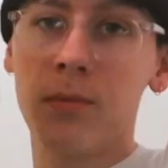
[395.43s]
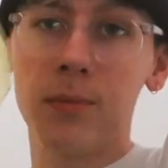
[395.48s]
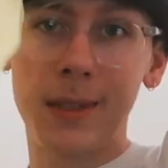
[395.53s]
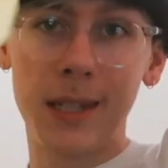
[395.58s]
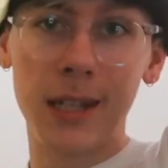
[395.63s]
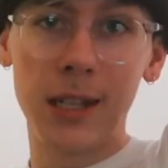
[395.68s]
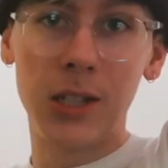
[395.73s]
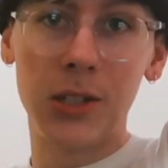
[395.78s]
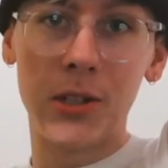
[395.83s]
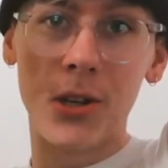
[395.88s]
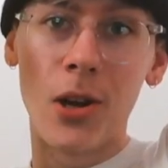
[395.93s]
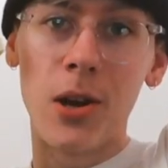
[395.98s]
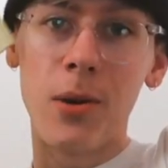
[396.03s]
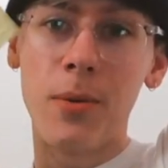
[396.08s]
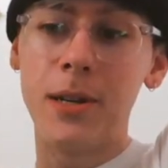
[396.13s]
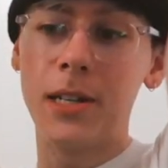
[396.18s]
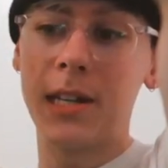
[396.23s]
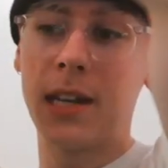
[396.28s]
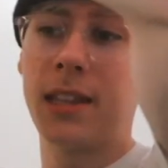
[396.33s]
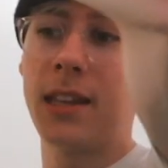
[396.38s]
t-shirt
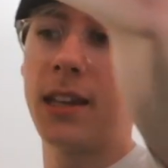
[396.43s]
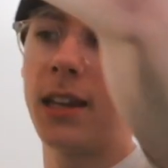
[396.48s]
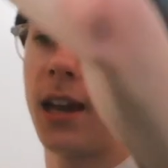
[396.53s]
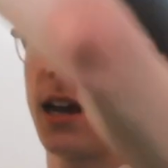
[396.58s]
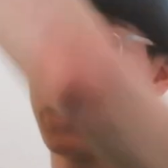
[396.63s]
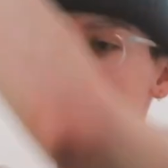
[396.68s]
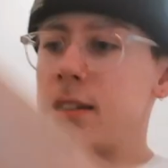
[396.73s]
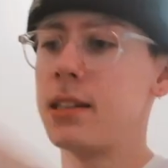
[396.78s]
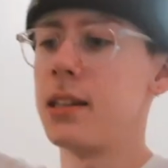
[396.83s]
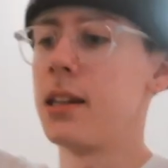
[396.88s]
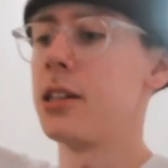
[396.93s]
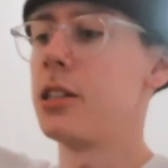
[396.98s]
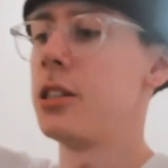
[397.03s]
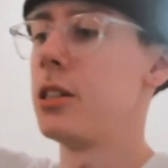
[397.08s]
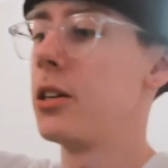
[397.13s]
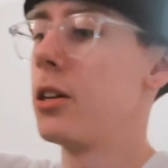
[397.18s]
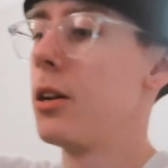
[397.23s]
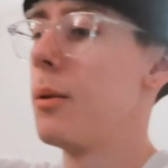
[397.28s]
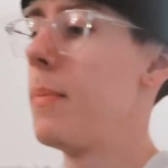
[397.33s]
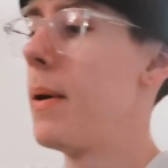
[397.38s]
which I think Haz is
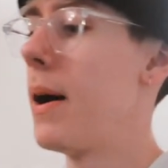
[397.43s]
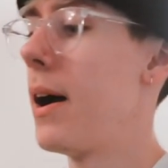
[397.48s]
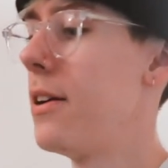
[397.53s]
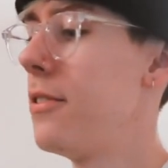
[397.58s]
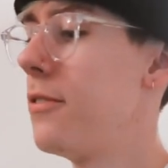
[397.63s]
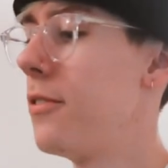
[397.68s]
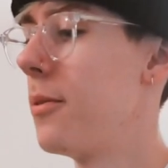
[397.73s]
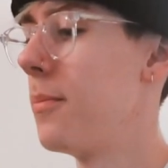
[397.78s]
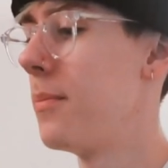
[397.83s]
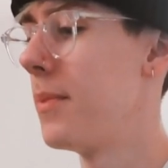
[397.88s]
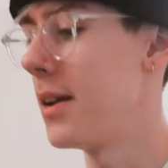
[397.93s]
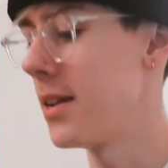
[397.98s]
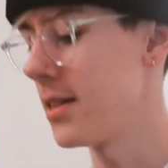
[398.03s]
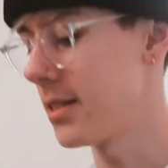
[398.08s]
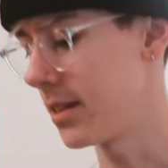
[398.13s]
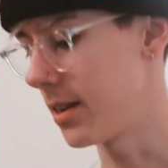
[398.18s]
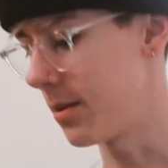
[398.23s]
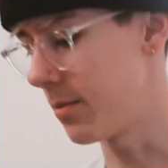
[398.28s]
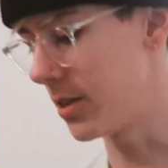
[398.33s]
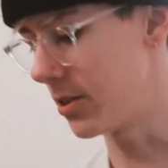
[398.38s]
actually going to buy from me
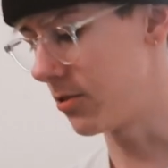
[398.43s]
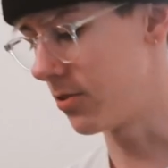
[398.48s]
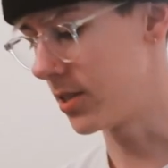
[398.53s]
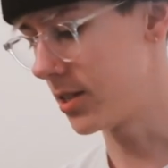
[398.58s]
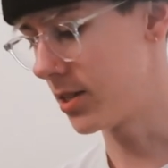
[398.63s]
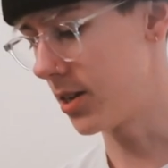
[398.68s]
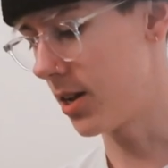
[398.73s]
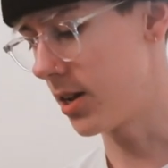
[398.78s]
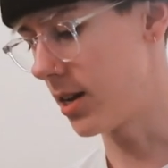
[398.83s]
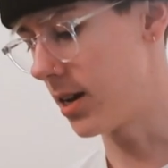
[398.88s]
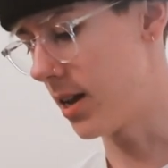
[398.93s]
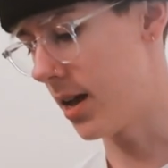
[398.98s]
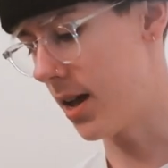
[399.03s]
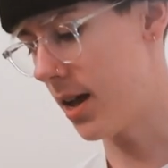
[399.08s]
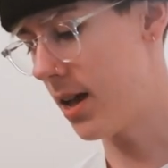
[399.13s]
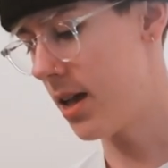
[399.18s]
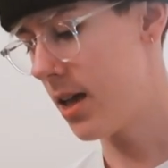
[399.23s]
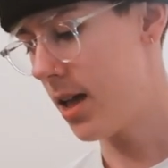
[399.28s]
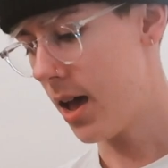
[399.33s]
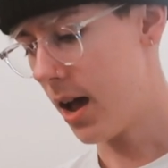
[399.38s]
instead of me returning
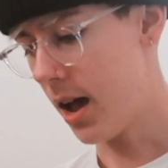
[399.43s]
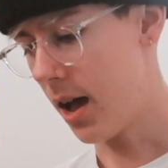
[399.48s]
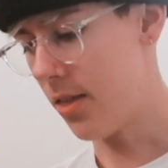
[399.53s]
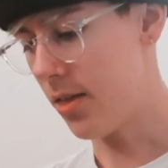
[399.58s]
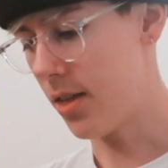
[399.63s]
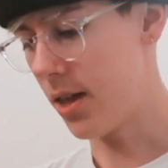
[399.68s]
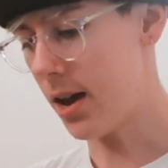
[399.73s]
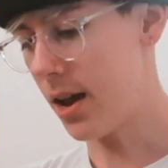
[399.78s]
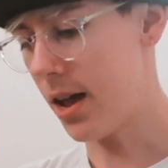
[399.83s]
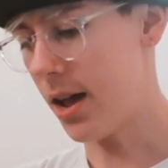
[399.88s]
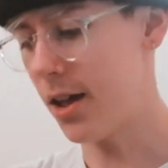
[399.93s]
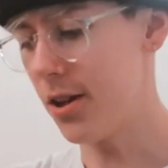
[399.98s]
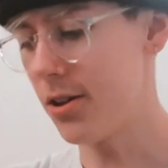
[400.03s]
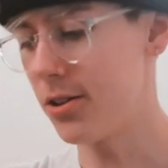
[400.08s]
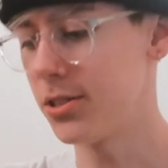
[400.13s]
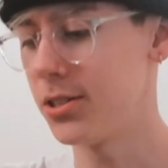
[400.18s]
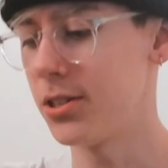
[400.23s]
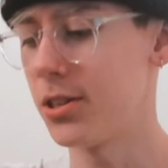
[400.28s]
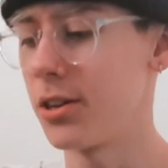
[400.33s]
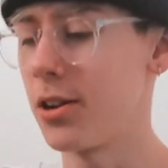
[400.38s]
it, and then I
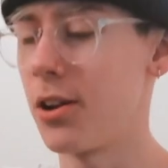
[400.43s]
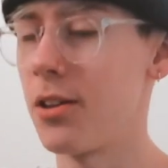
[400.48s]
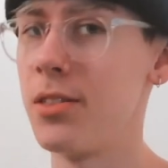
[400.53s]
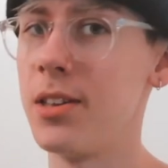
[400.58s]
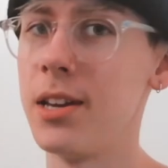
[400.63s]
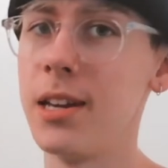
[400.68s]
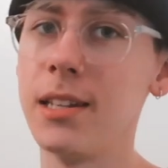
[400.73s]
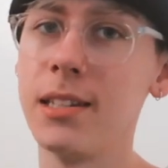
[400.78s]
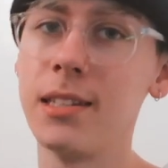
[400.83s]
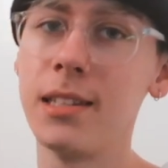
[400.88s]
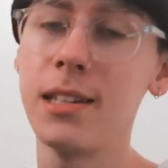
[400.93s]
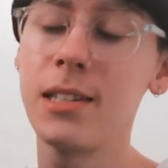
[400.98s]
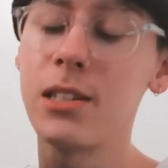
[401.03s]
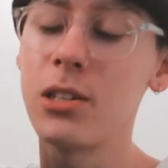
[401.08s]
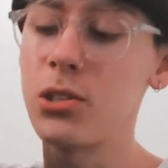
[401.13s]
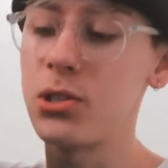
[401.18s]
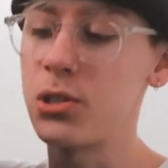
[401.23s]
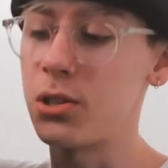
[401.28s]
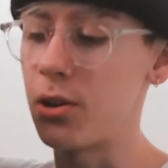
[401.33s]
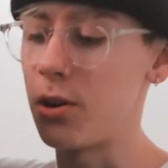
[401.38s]
also got these. These are
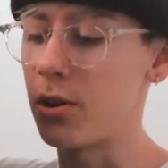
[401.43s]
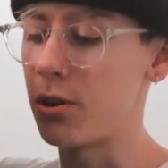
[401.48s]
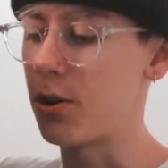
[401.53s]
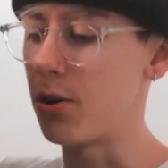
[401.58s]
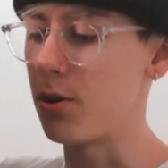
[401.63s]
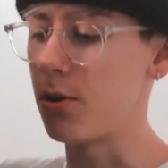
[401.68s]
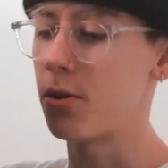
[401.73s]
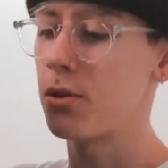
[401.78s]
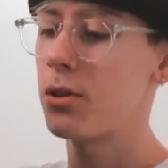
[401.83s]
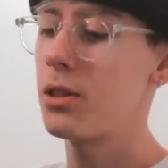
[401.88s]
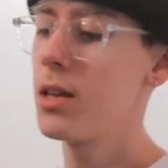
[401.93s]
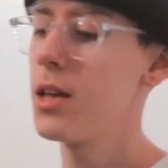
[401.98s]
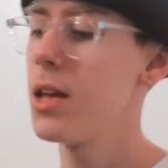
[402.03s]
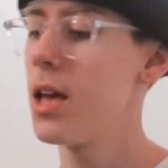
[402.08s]
so cool.